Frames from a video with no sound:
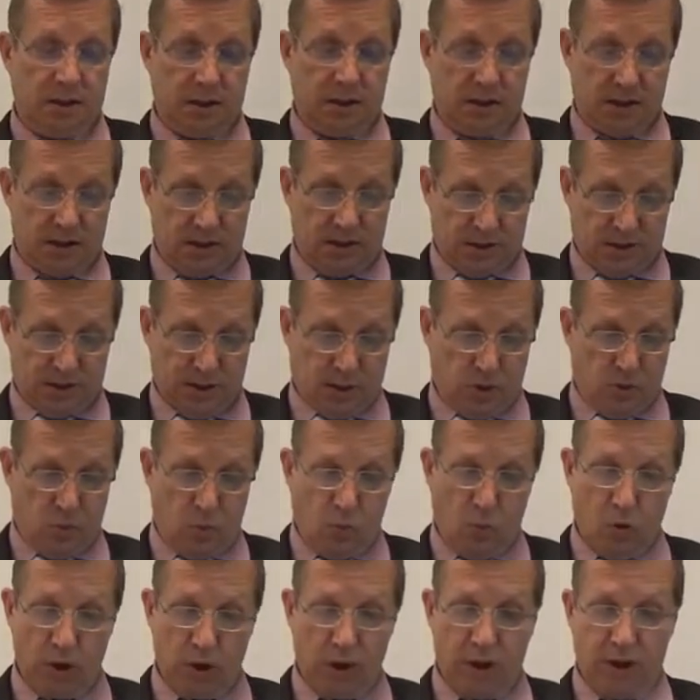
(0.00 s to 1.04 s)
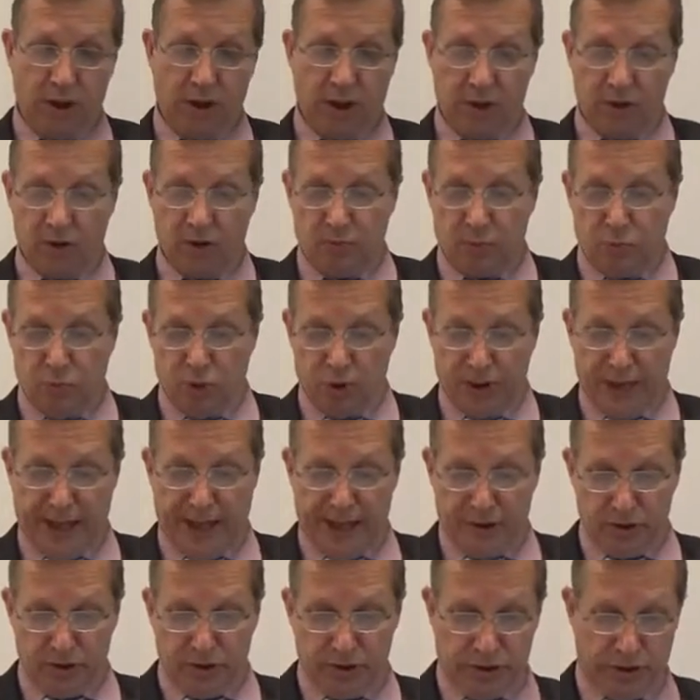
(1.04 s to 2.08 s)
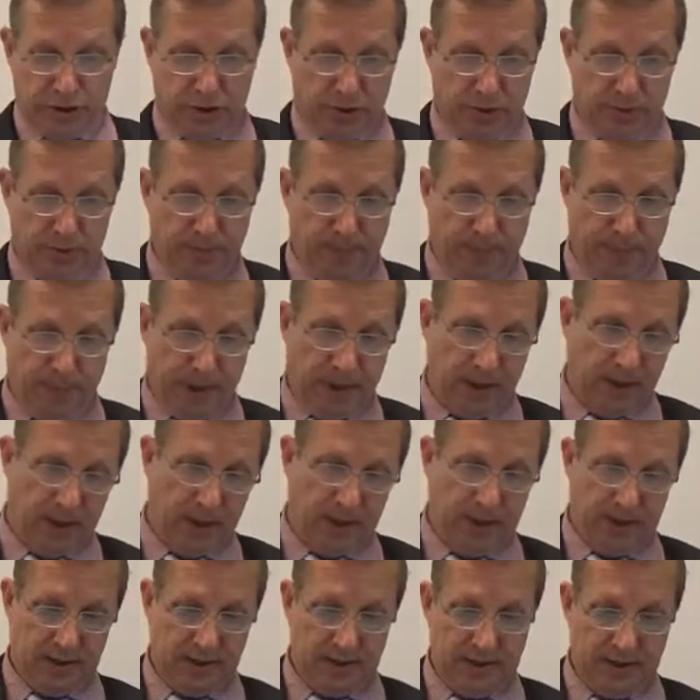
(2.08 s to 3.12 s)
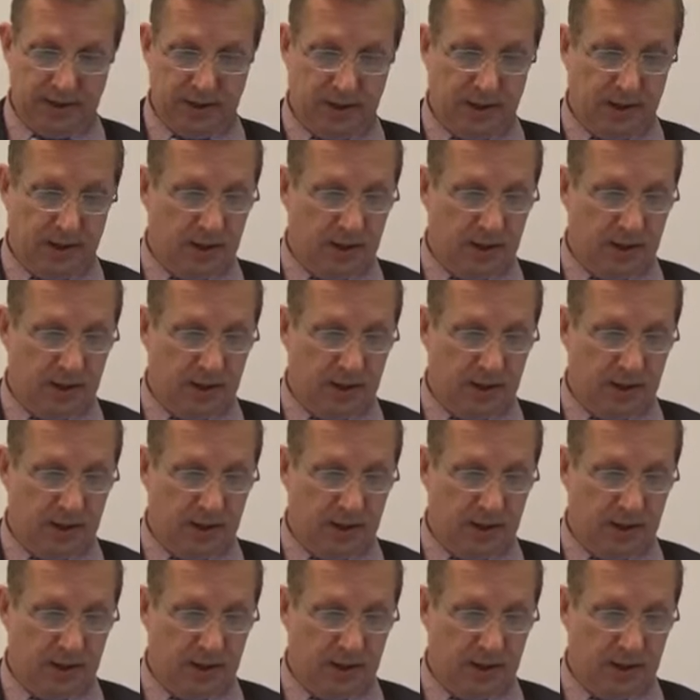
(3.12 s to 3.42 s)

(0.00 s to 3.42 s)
So what I'd like to point out to you is